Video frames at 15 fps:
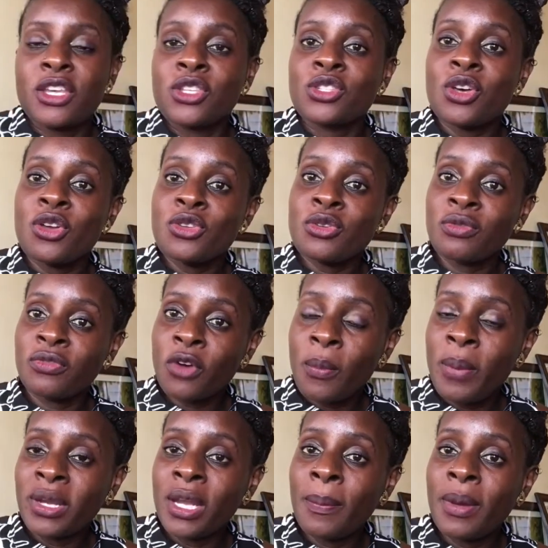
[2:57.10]
So you've
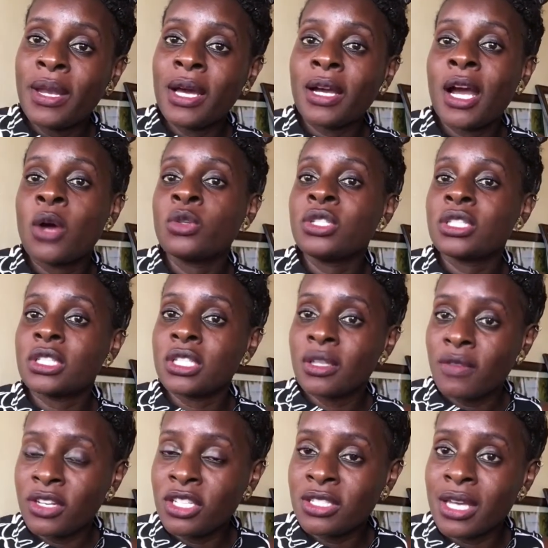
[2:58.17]
opened up an account,
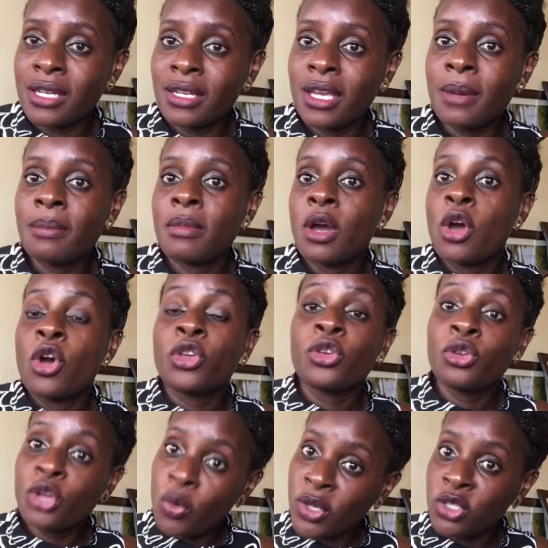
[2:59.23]
given it a name, you
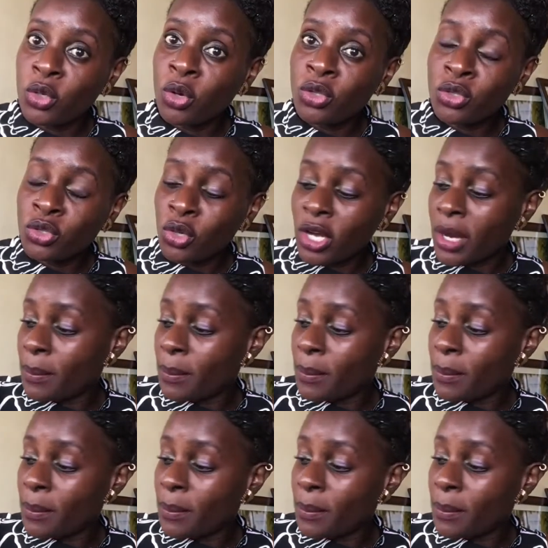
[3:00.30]
know what you're going to talk